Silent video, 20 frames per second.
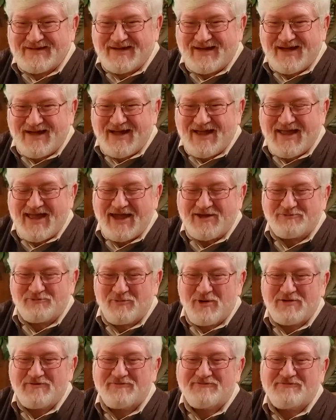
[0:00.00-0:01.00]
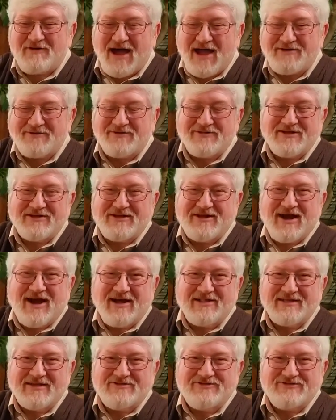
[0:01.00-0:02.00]
I had one final in
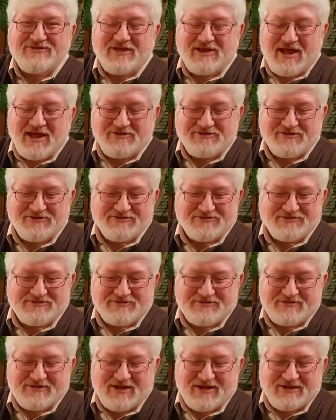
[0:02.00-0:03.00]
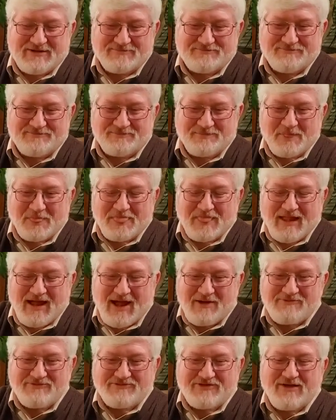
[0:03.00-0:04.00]
college that I just,
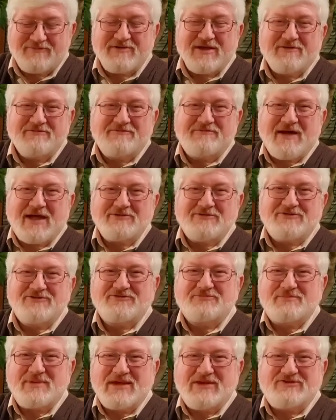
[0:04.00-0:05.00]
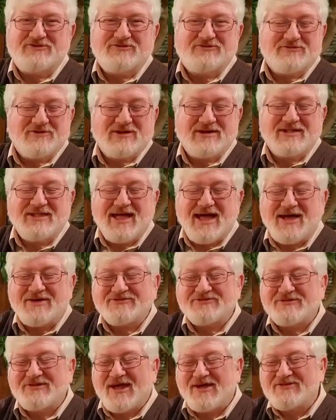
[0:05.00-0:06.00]
I was giving a final speech for a
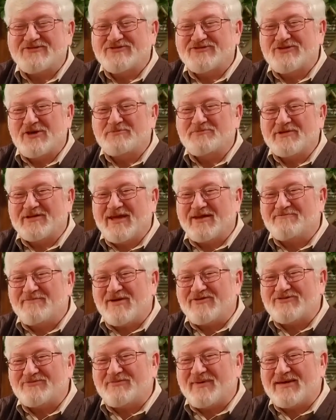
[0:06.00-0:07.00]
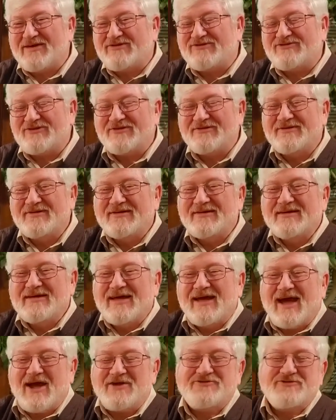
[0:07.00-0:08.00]
class, and I stood up to give my speech, and
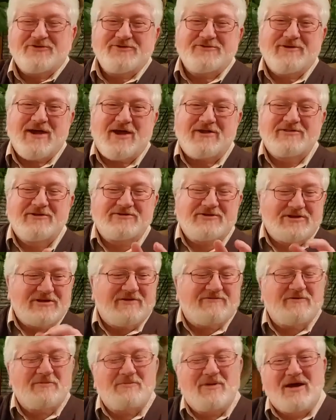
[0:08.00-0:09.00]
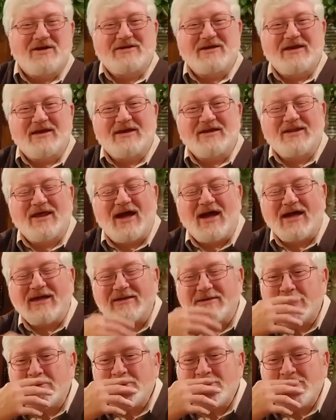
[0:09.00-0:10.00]
I turned around and looked at everybody, and
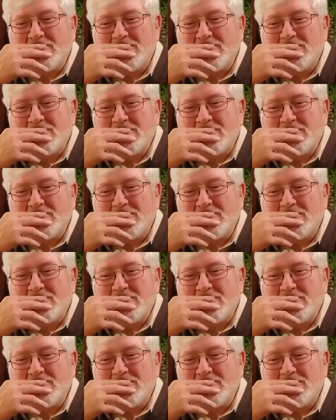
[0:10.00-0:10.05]
I